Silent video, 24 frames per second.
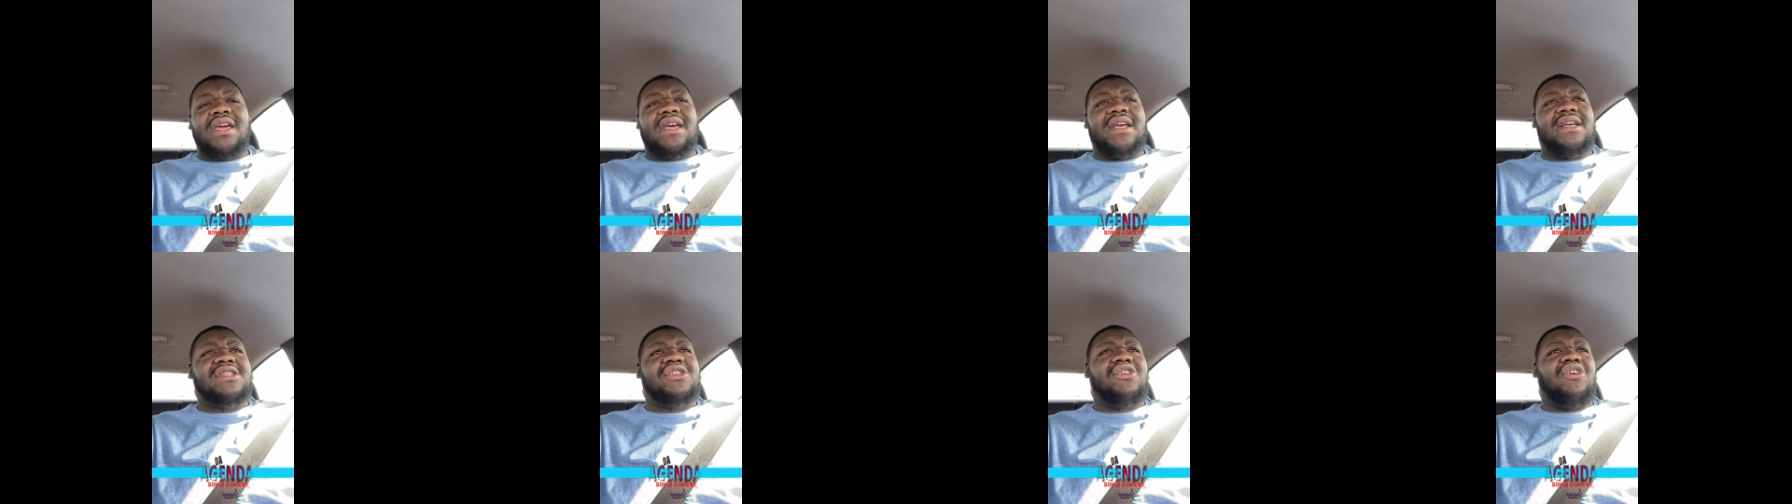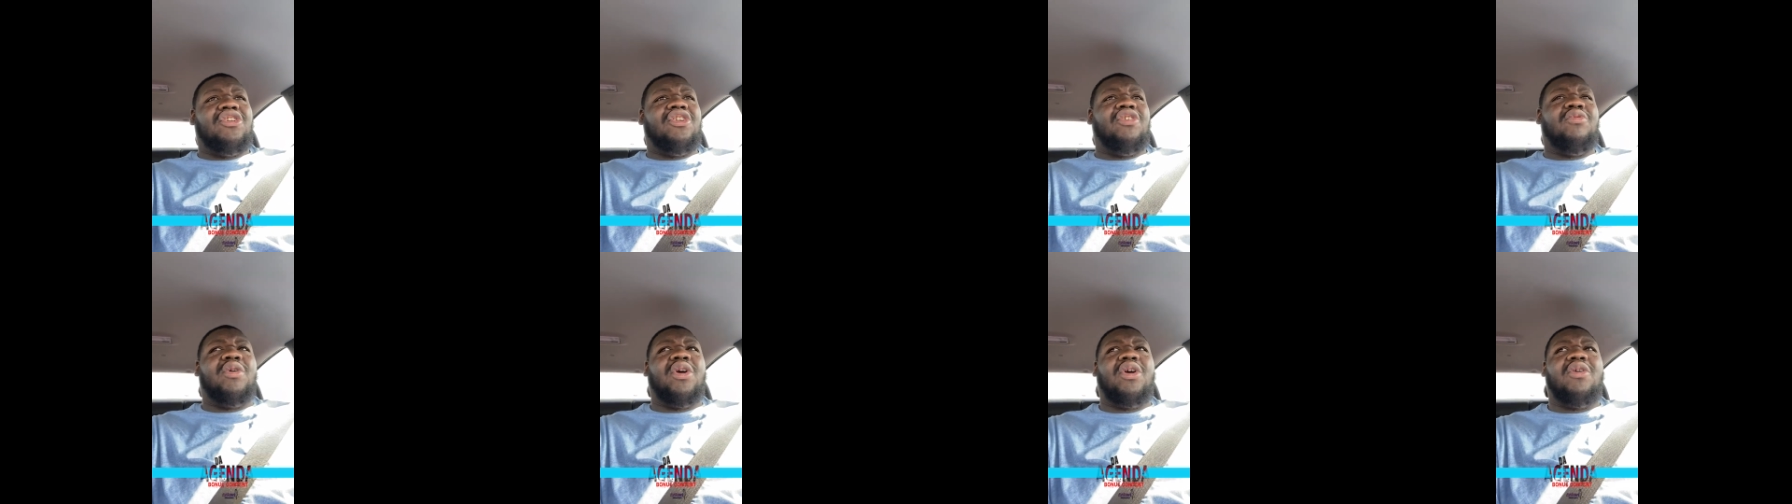is
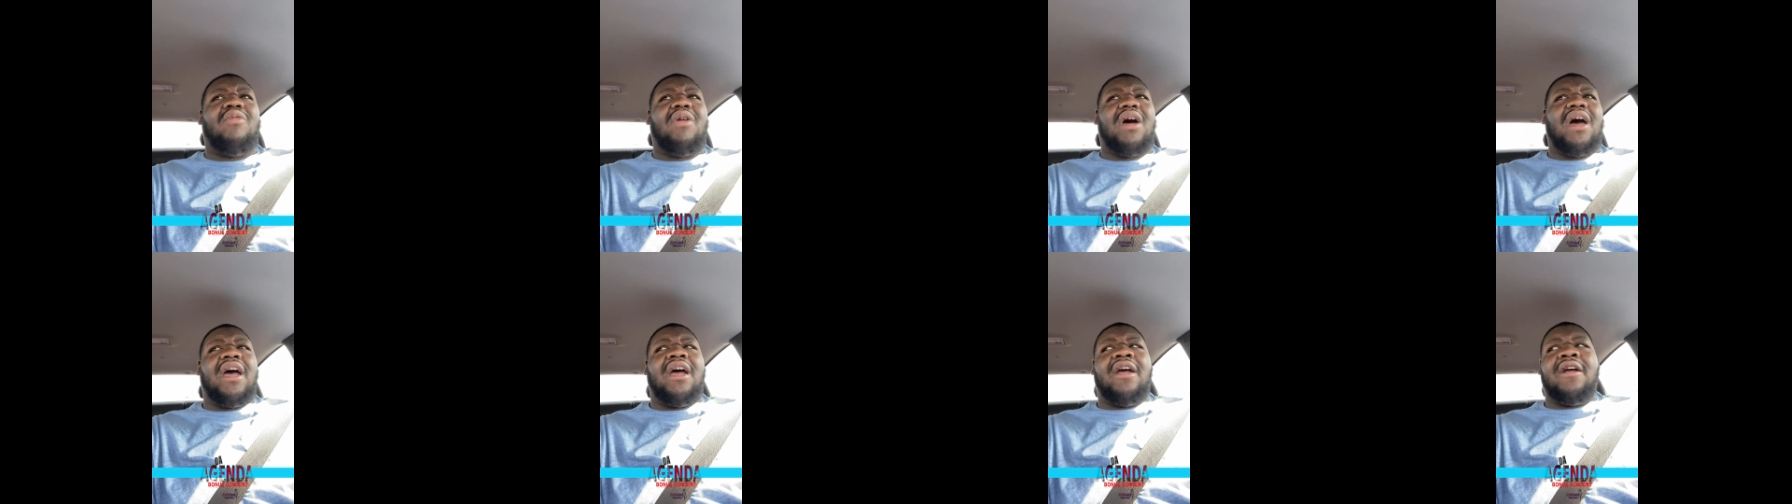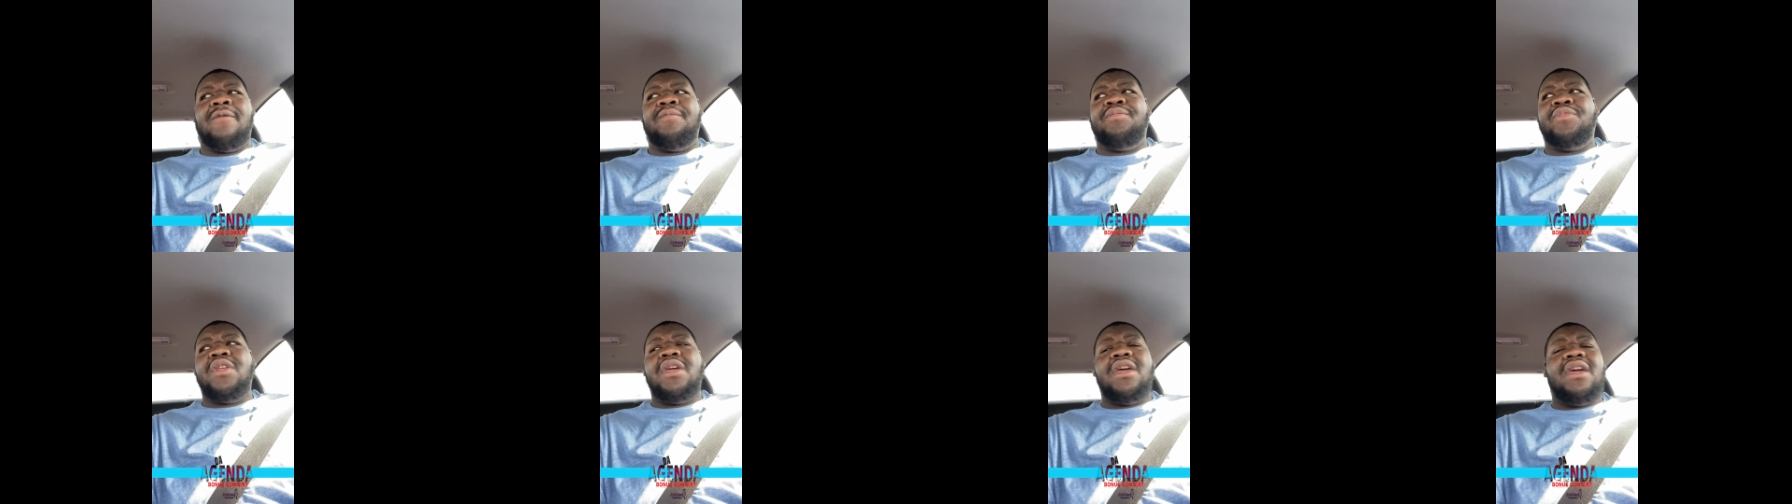going to require.
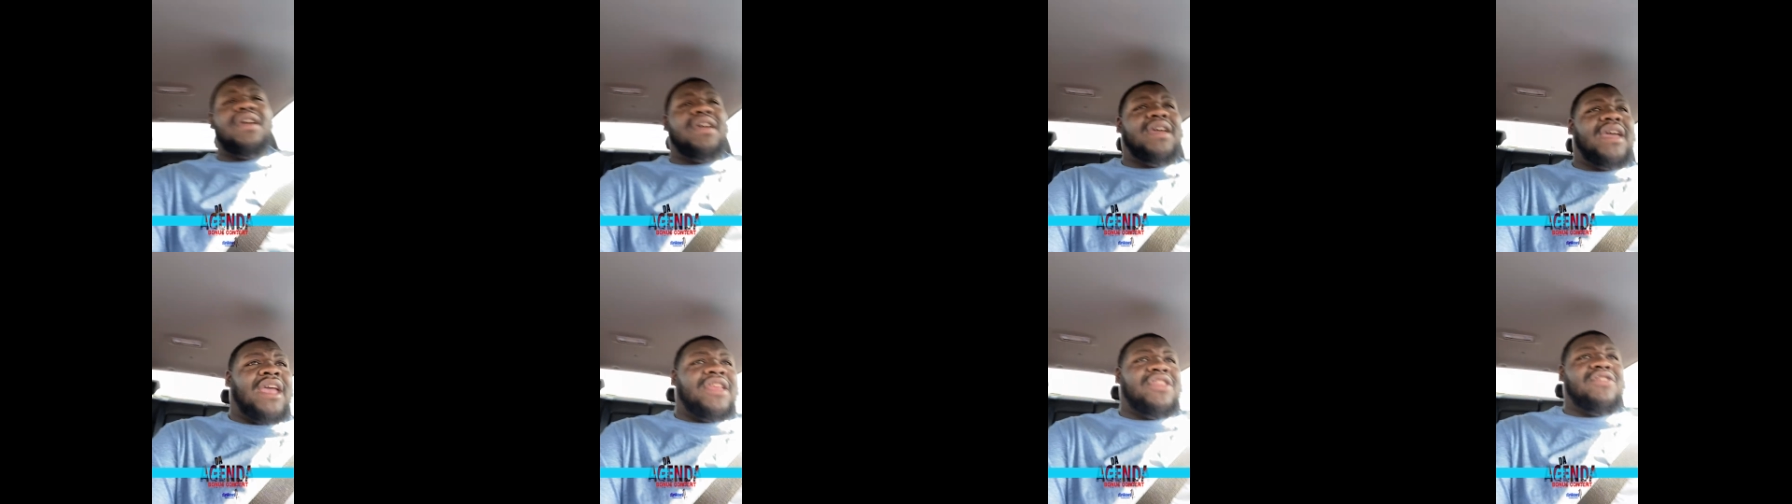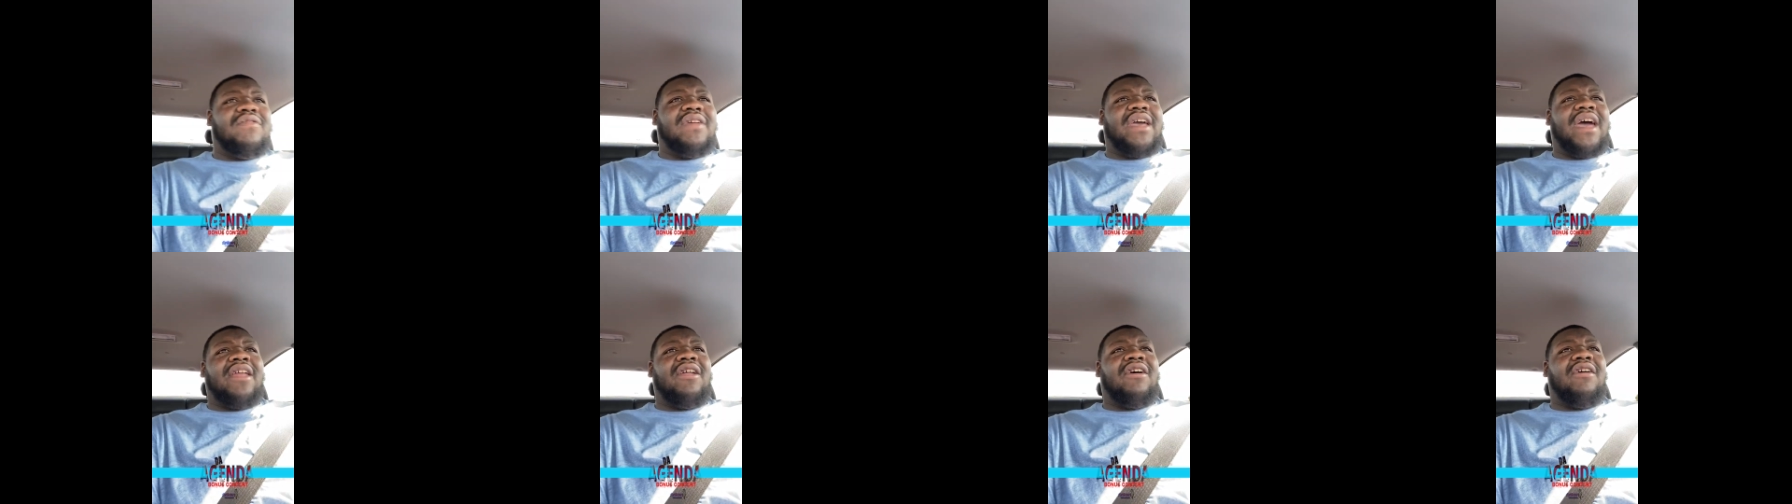And
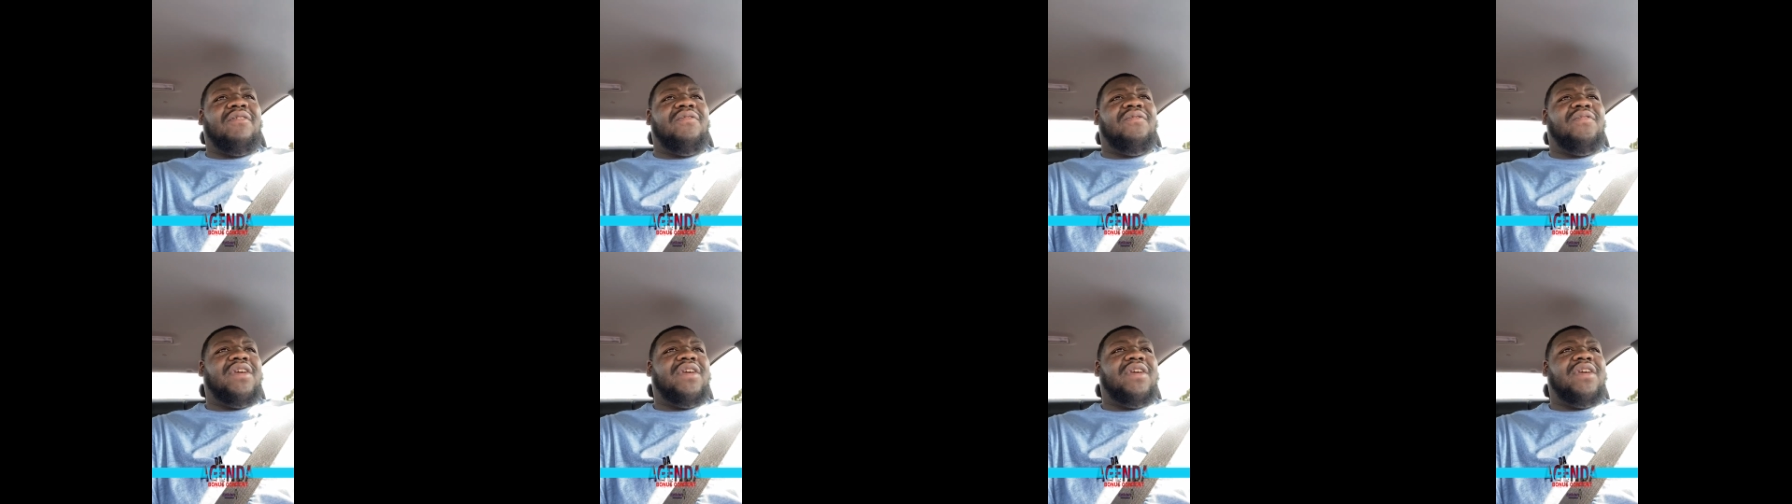you got our